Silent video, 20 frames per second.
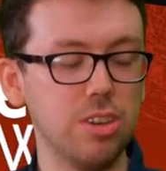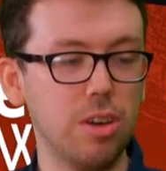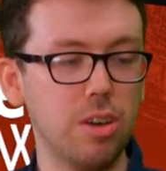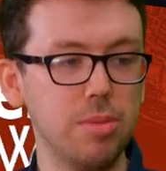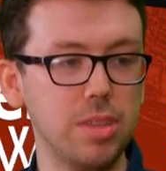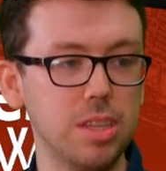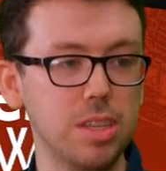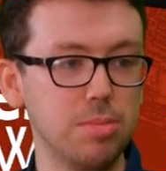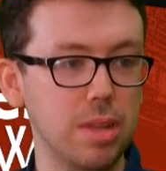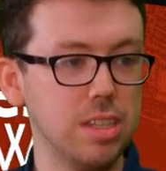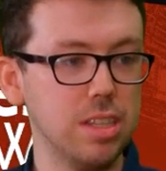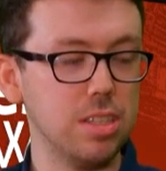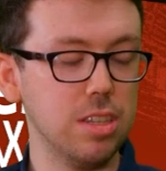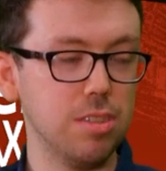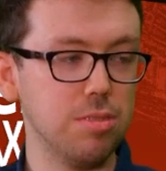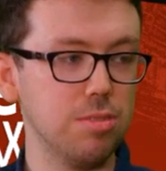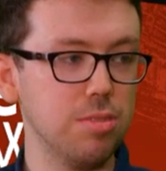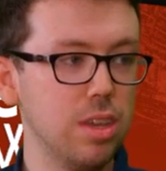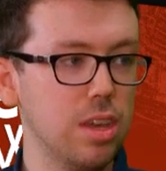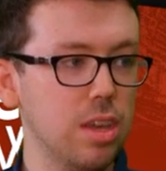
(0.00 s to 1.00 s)
I mean, there's plenty
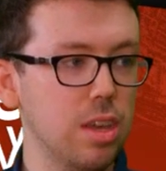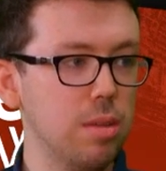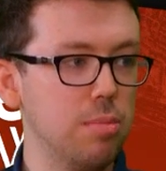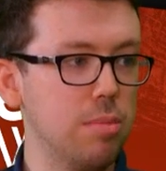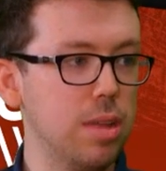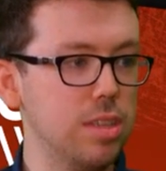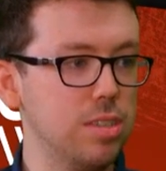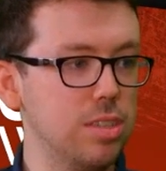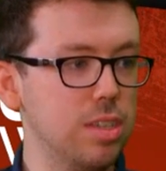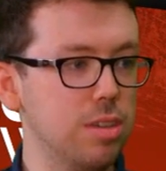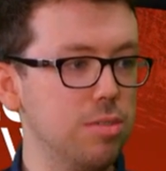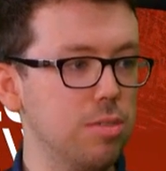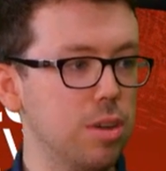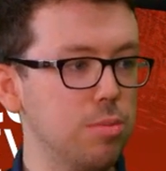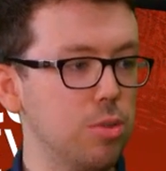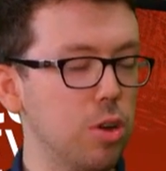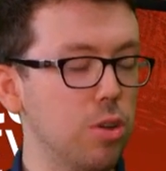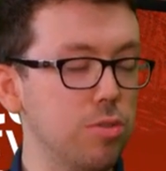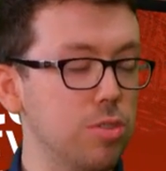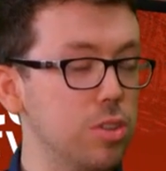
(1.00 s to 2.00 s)
of
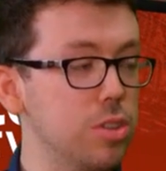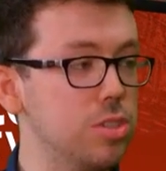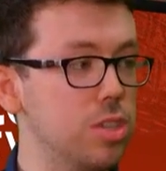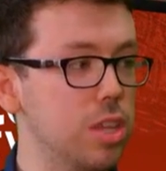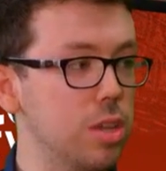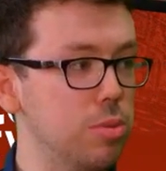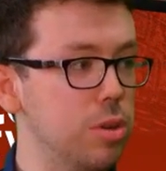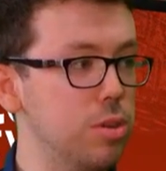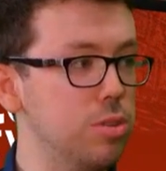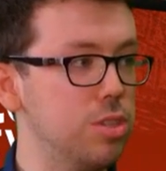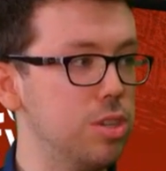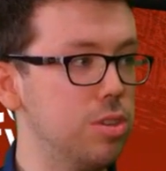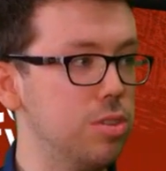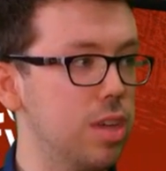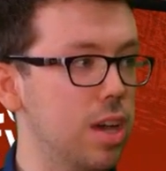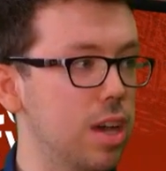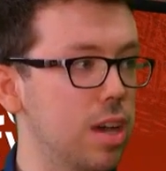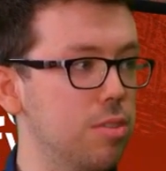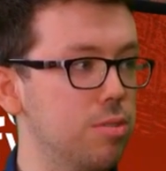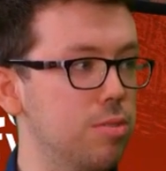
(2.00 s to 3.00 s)
confidence that he will do
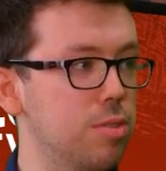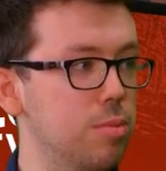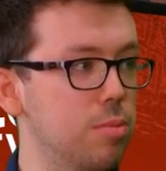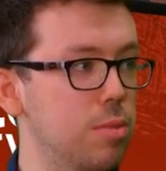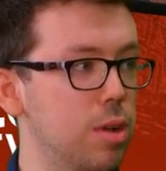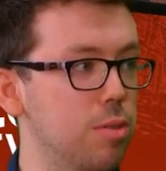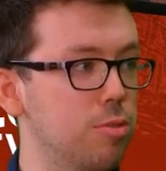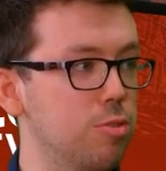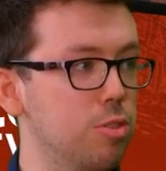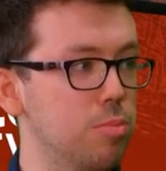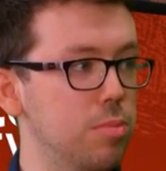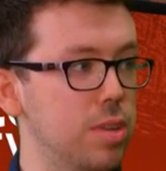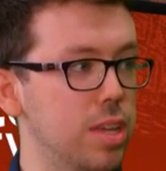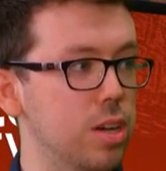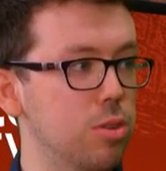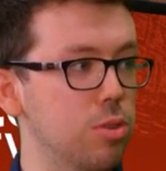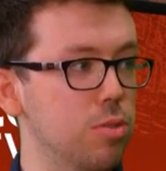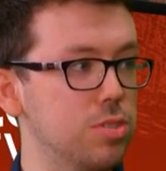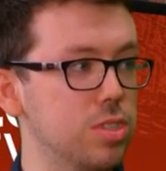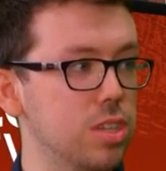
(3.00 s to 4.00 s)
that from
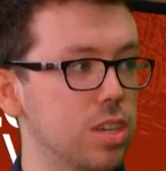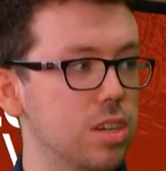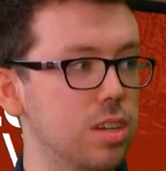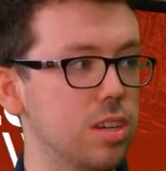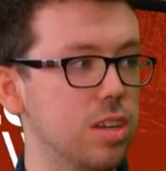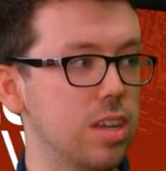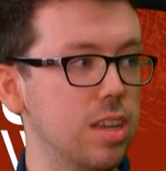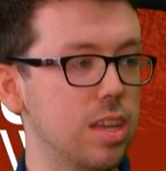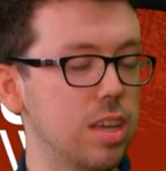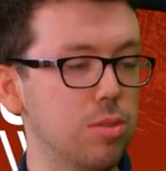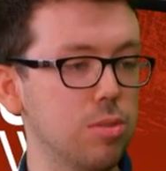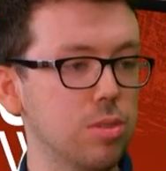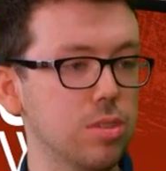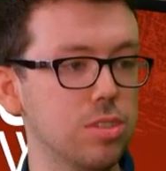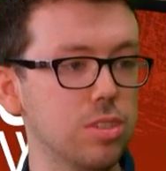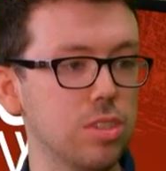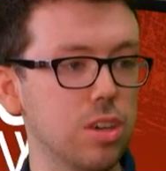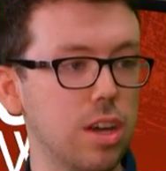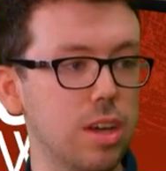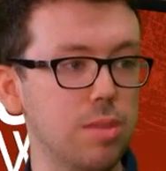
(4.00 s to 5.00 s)
Lille, obviously a League One
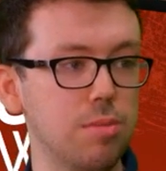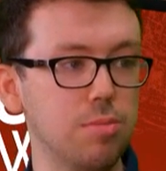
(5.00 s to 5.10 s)
side,